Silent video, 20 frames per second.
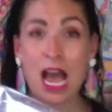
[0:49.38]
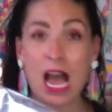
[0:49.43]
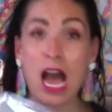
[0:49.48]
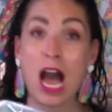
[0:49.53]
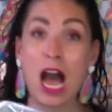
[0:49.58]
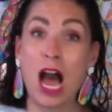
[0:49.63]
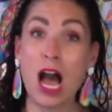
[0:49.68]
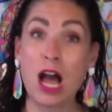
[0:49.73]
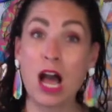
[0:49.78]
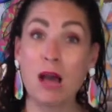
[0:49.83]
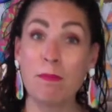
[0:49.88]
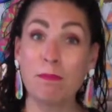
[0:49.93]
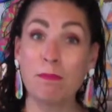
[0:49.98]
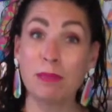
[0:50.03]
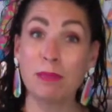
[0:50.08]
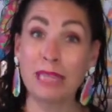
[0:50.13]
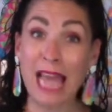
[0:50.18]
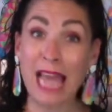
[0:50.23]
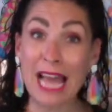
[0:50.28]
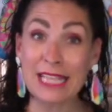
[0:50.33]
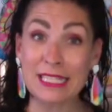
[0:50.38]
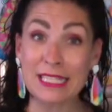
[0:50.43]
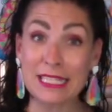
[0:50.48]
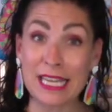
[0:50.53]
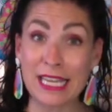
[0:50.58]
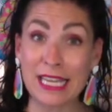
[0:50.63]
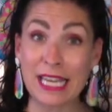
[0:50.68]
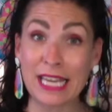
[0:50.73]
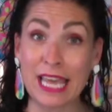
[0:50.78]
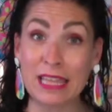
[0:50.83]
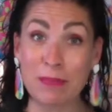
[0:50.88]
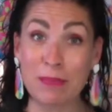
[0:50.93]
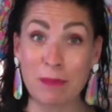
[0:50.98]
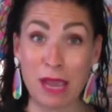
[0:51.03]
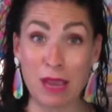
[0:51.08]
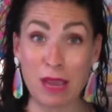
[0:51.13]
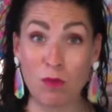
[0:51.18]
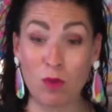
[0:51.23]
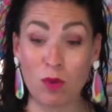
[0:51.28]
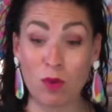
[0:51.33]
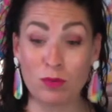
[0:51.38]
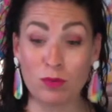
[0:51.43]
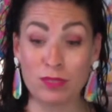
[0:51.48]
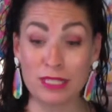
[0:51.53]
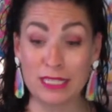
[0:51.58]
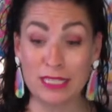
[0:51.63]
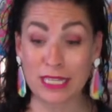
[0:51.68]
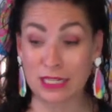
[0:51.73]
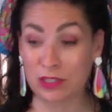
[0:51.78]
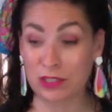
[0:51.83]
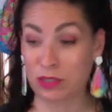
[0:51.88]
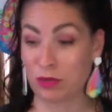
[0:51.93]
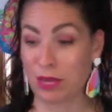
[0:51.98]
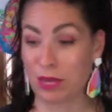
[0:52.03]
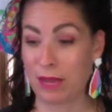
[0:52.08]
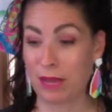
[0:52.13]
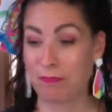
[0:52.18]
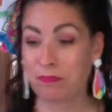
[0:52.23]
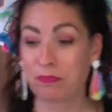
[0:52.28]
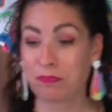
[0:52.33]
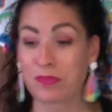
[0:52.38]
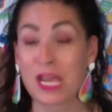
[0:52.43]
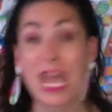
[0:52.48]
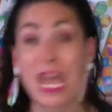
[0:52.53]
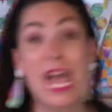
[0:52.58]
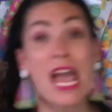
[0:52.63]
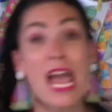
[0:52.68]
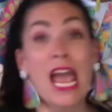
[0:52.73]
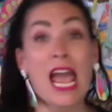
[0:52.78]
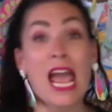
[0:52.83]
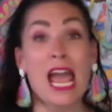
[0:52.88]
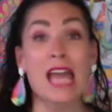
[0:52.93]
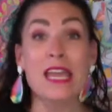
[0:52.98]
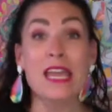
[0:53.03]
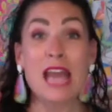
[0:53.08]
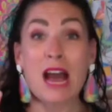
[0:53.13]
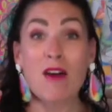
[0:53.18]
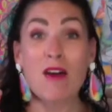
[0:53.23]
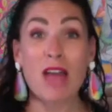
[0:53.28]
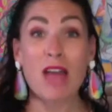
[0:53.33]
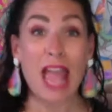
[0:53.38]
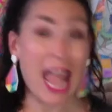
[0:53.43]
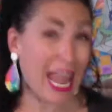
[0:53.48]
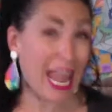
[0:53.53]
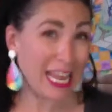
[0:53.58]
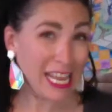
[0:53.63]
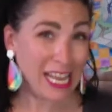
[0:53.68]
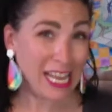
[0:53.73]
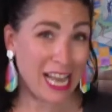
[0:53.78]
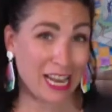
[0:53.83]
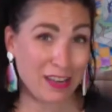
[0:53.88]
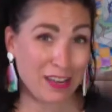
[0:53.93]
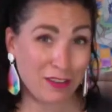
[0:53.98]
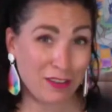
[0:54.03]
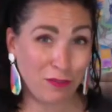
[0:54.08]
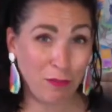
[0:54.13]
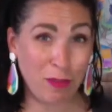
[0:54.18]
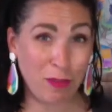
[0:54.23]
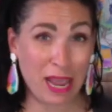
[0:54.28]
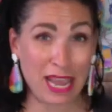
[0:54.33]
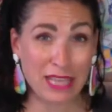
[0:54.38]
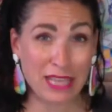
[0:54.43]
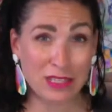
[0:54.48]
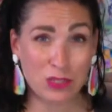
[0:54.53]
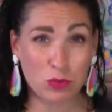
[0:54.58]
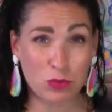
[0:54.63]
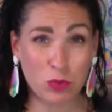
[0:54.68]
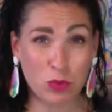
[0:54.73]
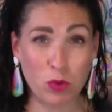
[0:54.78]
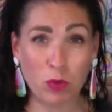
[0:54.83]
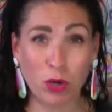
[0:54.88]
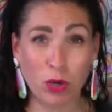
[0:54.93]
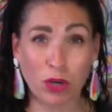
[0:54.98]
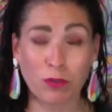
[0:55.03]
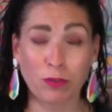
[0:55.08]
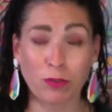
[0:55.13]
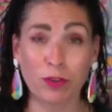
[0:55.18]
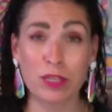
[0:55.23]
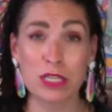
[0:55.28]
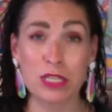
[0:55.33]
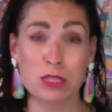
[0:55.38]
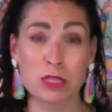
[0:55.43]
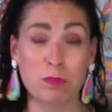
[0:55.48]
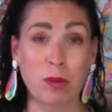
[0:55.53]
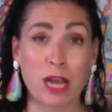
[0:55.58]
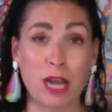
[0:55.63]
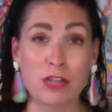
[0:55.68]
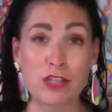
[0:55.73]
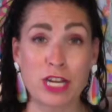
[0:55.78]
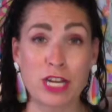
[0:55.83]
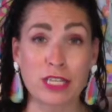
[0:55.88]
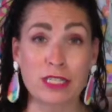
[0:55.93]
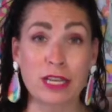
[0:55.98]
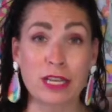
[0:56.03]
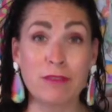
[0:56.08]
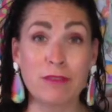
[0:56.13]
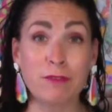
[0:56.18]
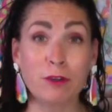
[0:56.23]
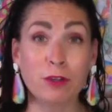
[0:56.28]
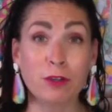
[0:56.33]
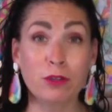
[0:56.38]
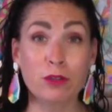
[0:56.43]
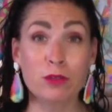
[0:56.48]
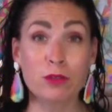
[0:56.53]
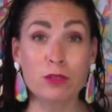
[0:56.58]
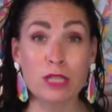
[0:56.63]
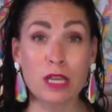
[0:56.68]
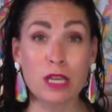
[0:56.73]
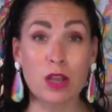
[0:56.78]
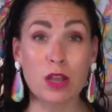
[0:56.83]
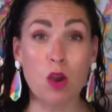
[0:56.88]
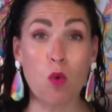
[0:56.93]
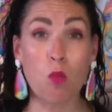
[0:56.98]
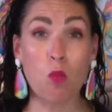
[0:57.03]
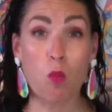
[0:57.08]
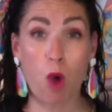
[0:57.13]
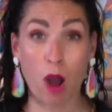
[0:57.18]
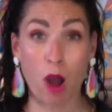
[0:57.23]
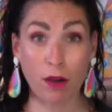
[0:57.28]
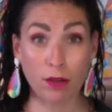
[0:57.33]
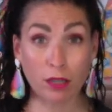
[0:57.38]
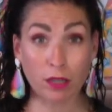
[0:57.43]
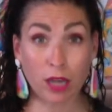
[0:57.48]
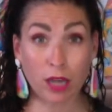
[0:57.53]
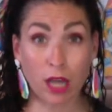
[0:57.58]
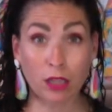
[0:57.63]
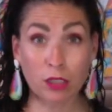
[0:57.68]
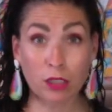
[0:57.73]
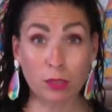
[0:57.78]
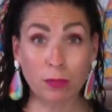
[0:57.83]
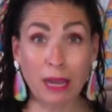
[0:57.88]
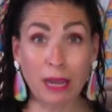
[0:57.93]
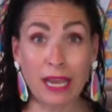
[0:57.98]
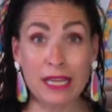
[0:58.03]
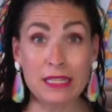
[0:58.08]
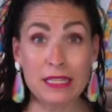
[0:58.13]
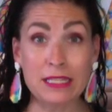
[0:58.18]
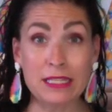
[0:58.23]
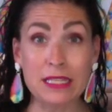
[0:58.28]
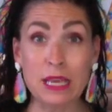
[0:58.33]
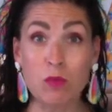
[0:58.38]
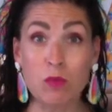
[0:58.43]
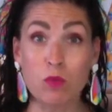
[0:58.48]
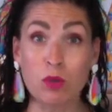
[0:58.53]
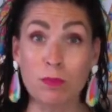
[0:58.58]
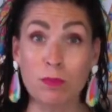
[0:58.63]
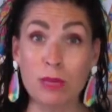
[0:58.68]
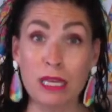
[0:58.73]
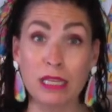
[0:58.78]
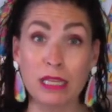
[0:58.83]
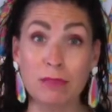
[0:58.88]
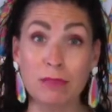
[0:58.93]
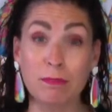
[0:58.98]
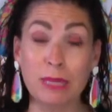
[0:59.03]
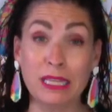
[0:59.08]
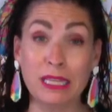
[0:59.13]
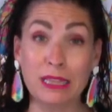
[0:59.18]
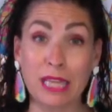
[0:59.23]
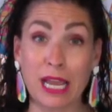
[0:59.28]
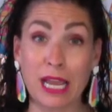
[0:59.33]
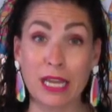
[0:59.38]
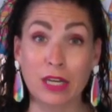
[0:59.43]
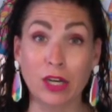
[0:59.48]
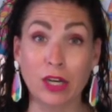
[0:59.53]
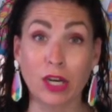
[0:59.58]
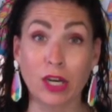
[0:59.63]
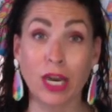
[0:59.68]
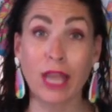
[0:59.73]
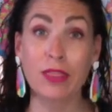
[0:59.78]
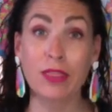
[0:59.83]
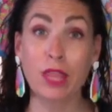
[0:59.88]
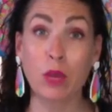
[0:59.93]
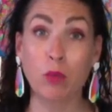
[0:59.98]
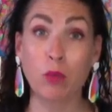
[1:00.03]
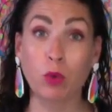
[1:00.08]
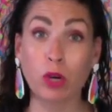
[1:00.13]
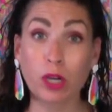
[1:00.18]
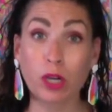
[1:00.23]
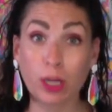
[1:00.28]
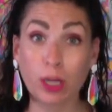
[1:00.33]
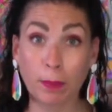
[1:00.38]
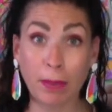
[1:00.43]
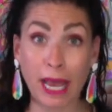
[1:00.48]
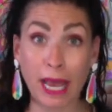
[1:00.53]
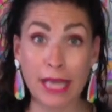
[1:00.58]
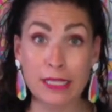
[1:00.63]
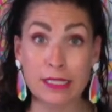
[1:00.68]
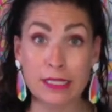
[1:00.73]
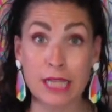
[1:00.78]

um, plastic and the paint won't stick to it. Now, any kind of paints will work for this project. If you're using watercolor paints, they will be a bit lighter and they work best